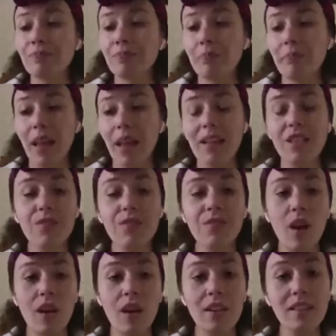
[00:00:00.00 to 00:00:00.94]
As
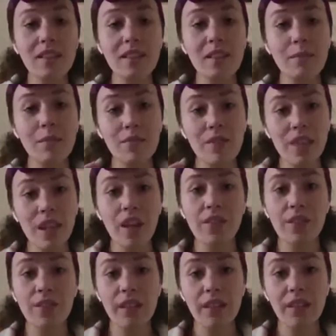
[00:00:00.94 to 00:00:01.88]
far as some of the
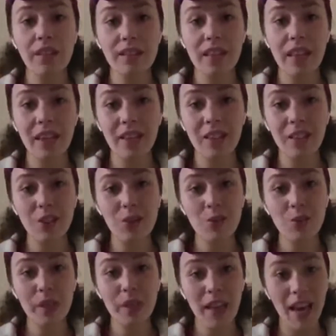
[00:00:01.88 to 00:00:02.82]
other things that
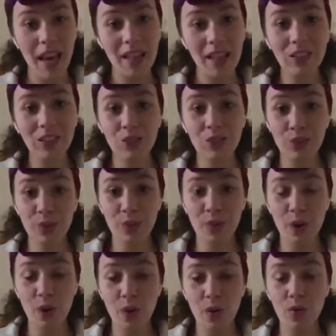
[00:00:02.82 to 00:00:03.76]
you can do,
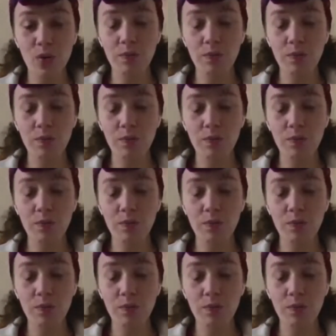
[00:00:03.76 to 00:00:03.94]
though,